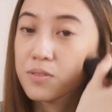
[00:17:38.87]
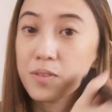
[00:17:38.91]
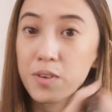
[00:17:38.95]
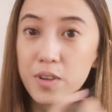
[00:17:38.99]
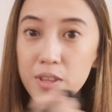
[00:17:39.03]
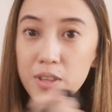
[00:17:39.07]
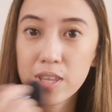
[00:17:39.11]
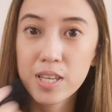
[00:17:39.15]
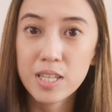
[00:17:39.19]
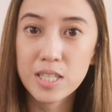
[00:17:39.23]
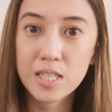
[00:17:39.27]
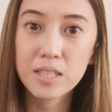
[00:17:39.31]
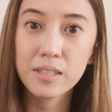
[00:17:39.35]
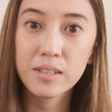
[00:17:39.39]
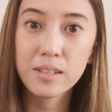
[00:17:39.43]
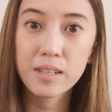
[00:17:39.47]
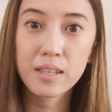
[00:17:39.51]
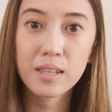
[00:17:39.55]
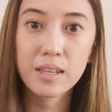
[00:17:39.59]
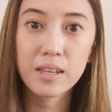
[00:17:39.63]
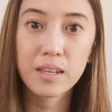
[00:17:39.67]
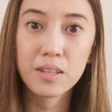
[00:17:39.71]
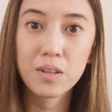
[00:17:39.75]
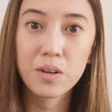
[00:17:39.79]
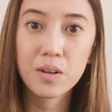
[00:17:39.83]
for this
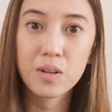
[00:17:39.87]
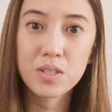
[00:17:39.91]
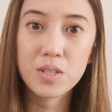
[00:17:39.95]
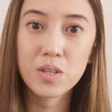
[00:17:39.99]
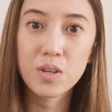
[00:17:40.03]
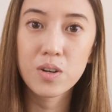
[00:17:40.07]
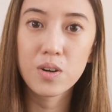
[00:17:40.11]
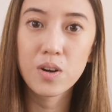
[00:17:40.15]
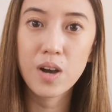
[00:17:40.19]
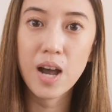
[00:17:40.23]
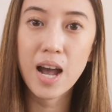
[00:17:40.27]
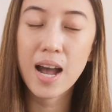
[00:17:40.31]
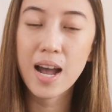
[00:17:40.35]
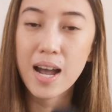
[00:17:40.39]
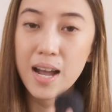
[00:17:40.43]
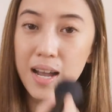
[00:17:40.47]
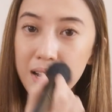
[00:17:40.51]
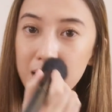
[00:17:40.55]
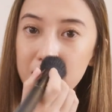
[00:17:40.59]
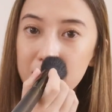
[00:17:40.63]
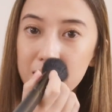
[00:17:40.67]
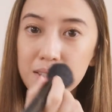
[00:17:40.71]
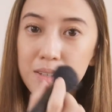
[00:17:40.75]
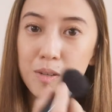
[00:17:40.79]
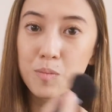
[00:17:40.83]
look, you could also
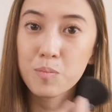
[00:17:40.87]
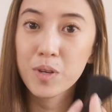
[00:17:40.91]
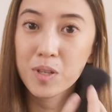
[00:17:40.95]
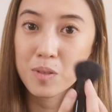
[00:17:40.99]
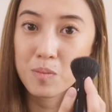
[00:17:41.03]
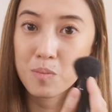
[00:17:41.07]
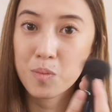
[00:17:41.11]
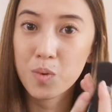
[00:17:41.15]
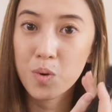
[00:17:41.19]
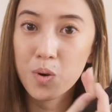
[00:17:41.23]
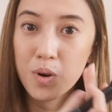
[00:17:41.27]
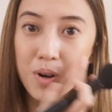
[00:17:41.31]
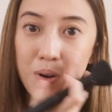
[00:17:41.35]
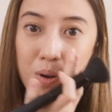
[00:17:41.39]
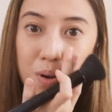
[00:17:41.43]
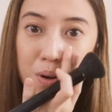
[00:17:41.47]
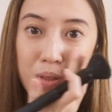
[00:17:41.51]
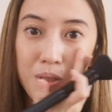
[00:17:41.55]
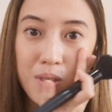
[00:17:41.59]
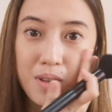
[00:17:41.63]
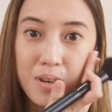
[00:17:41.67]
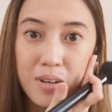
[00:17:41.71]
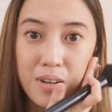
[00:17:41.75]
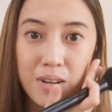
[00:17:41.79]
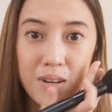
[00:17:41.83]
add a bit more
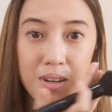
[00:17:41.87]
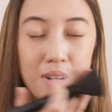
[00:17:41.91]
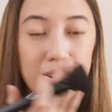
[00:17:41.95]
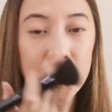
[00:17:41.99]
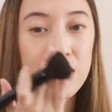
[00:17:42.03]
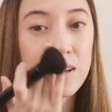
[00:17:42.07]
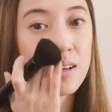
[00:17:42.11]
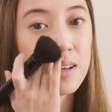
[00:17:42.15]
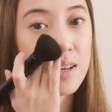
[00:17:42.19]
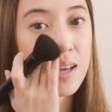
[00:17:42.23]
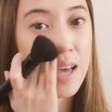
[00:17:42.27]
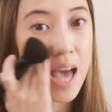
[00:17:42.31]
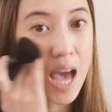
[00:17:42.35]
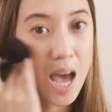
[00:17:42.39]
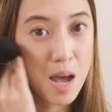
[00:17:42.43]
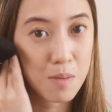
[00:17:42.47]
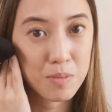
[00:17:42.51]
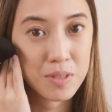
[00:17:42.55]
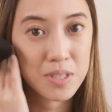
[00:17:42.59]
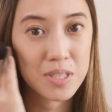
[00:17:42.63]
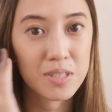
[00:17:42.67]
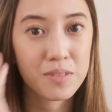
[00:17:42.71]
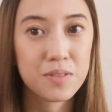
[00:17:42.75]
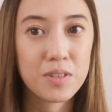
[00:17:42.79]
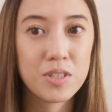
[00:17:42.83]
on the
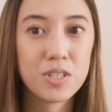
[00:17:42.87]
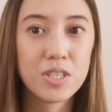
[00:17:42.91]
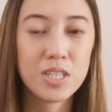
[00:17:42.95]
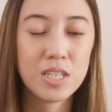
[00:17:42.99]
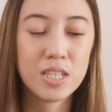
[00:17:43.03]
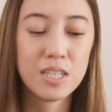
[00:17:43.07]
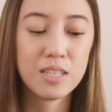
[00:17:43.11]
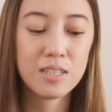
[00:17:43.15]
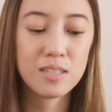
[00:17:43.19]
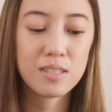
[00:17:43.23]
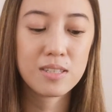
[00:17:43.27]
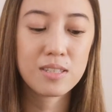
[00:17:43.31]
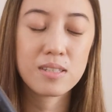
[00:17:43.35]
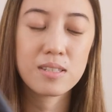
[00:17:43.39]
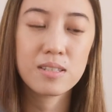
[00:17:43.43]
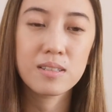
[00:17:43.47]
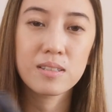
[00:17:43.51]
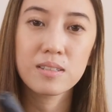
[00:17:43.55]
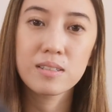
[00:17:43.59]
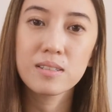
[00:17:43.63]
apples of your cheeks.